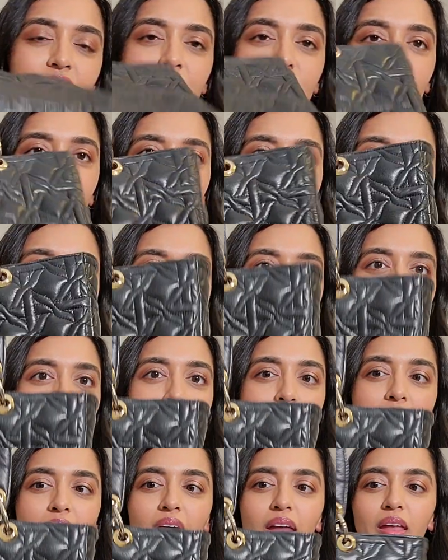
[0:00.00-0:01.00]
feet on the
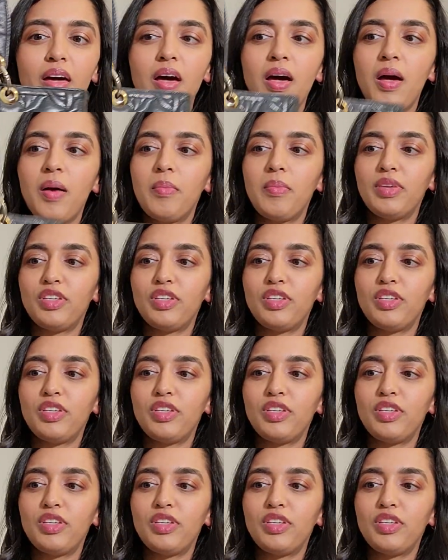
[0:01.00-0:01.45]
bottom.